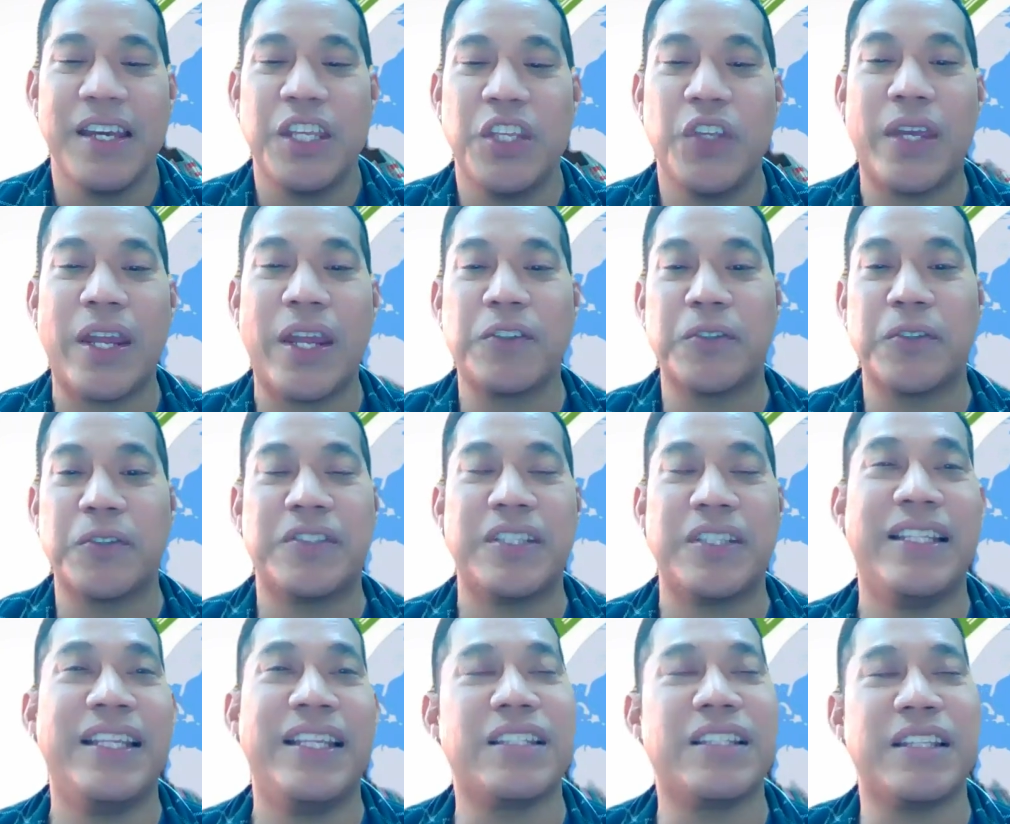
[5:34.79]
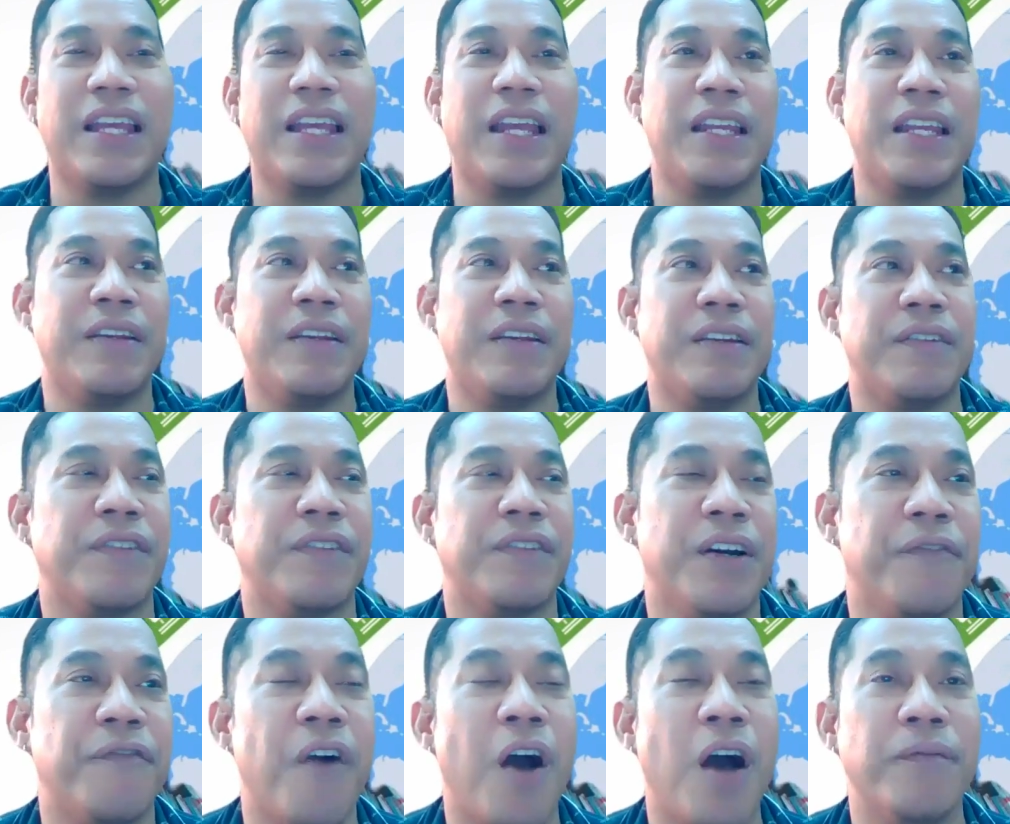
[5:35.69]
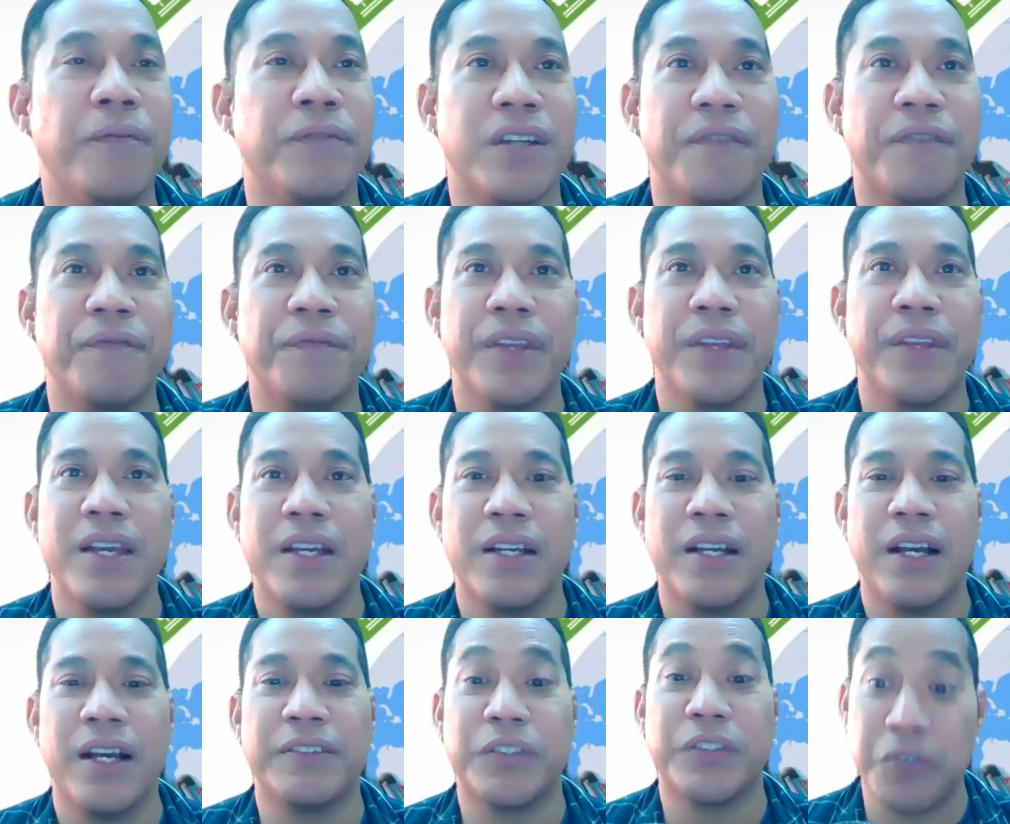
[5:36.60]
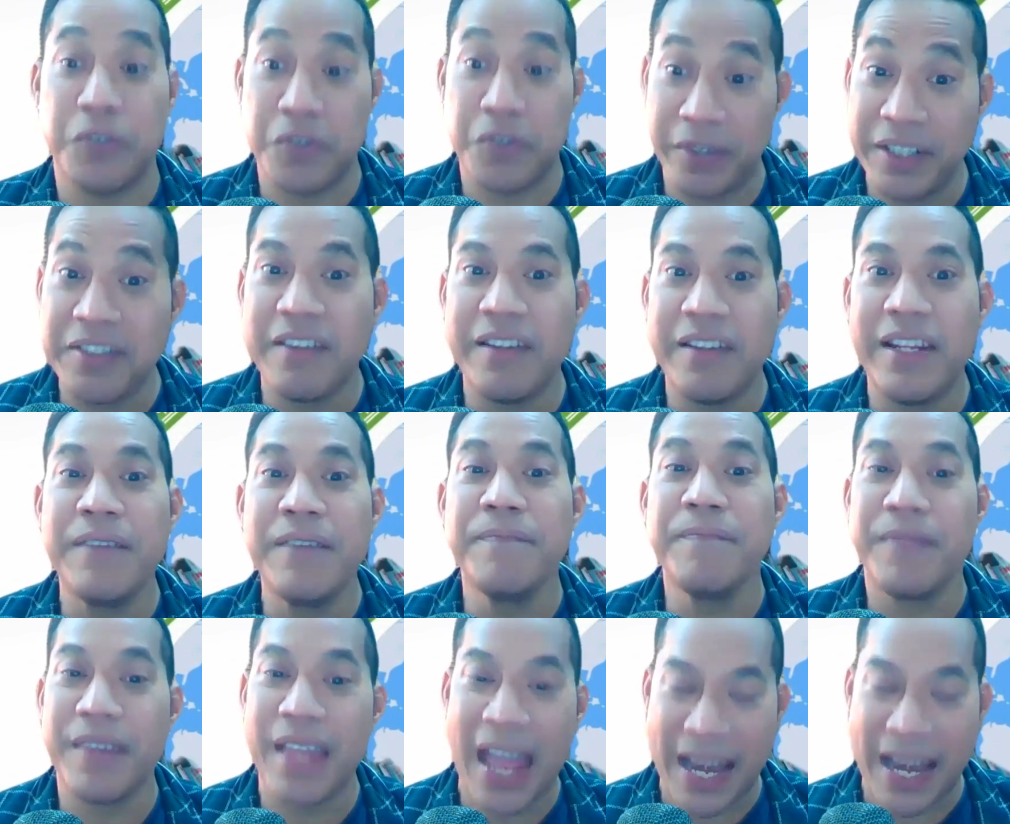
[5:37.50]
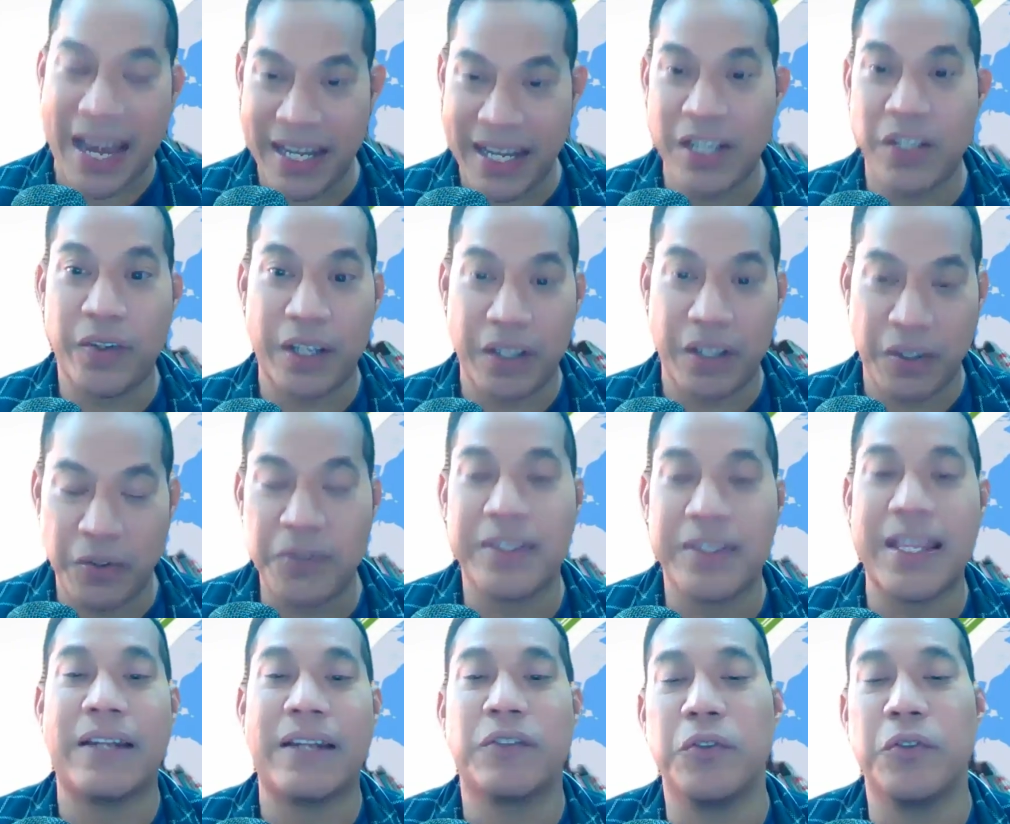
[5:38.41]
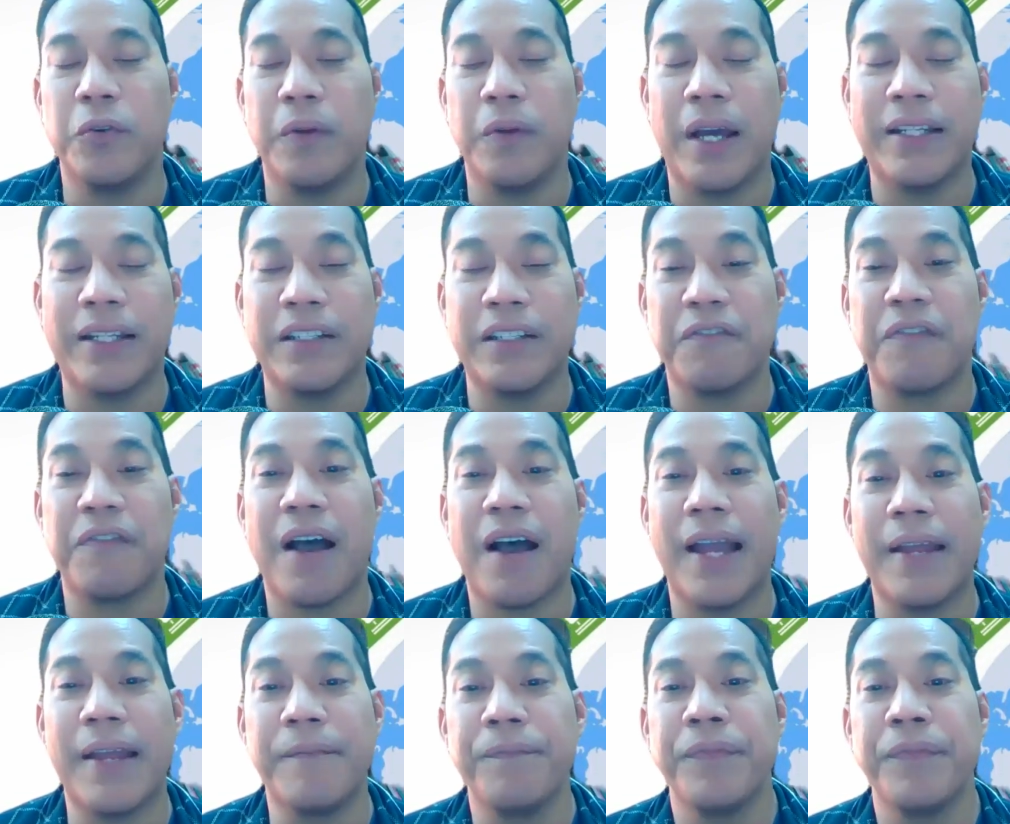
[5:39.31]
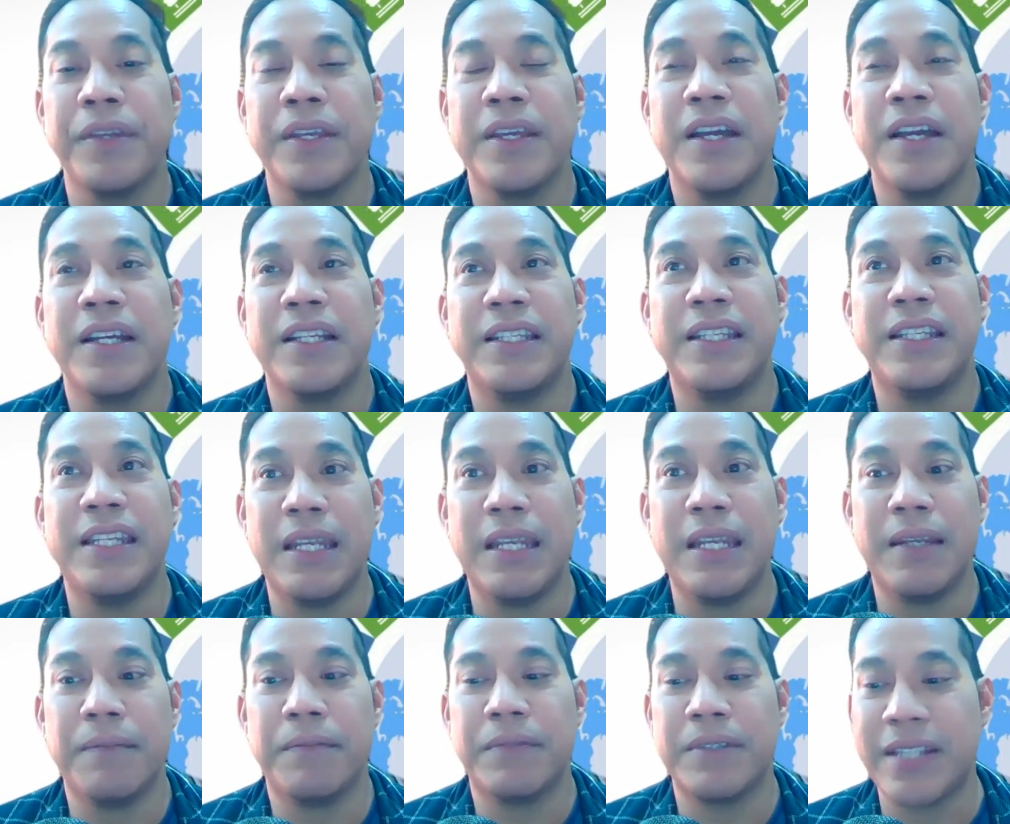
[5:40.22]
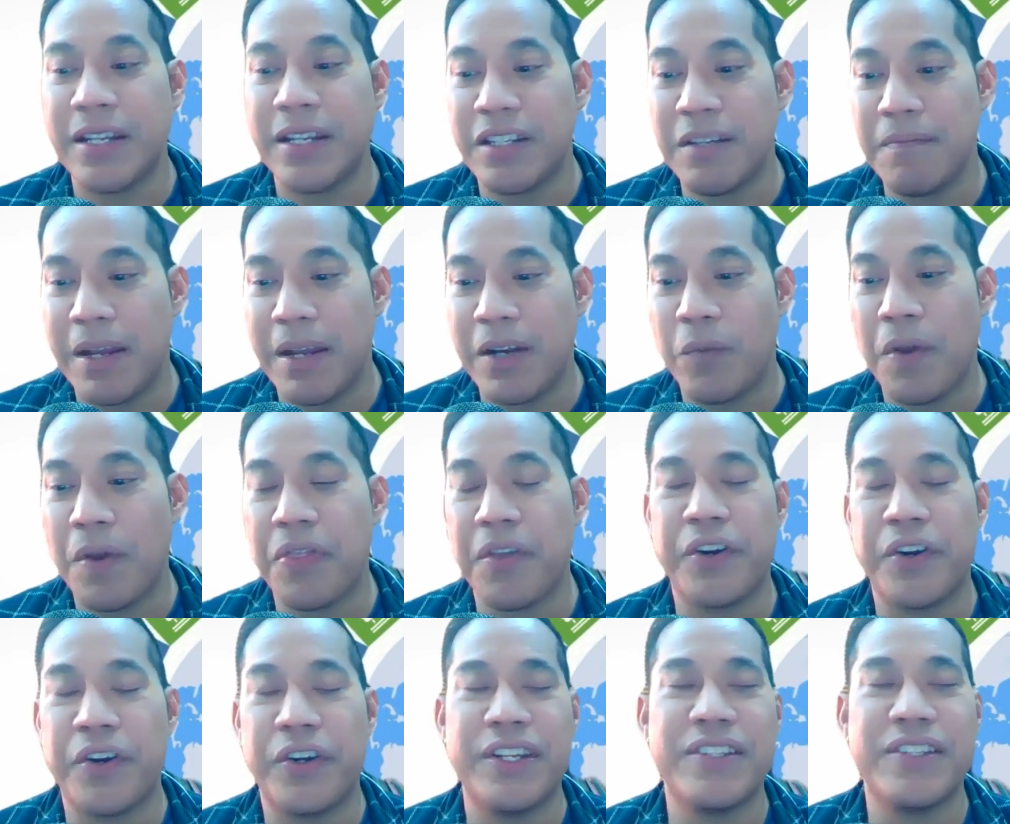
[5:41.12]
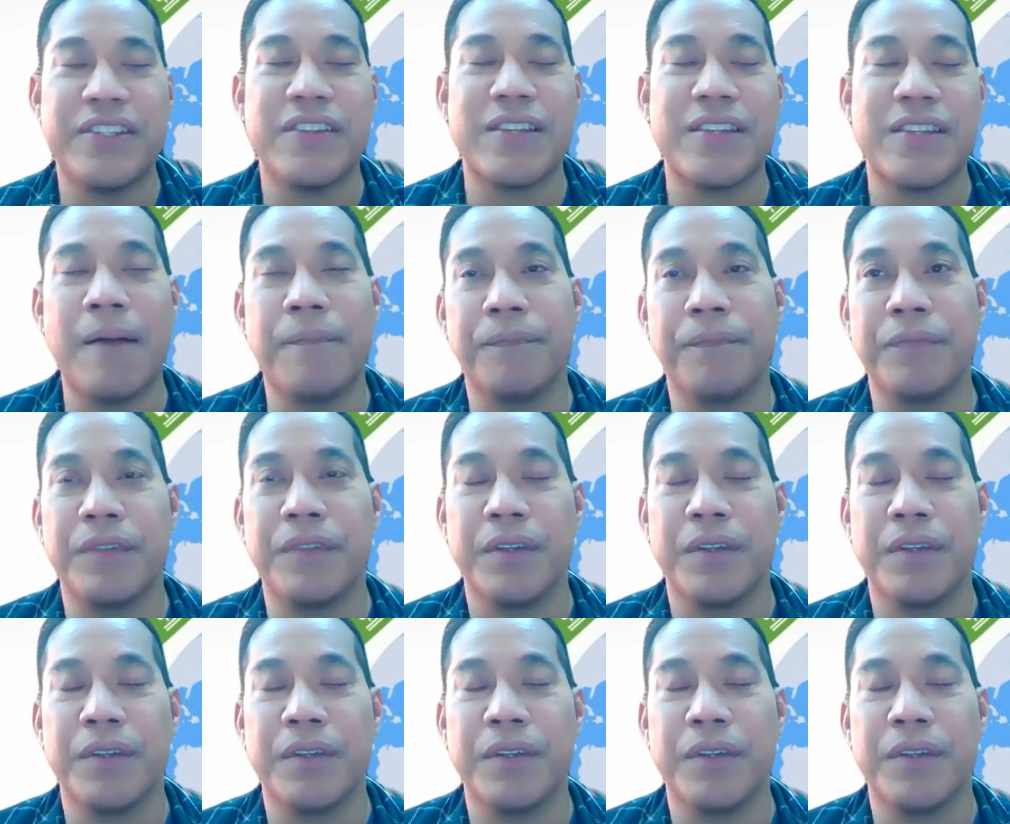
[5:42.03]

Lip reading: You can also see this in the forms of social listening, and then you can use that to identify the sentiment, whether this is